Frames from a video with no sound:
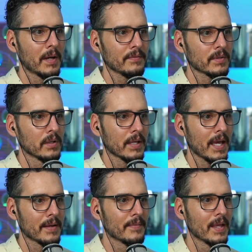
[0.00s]
I'll have to look
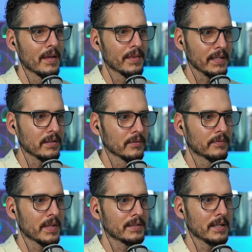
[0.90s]
at it. Thank you
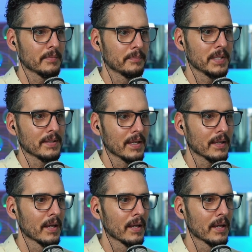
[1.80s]
for that tip, PC Geek.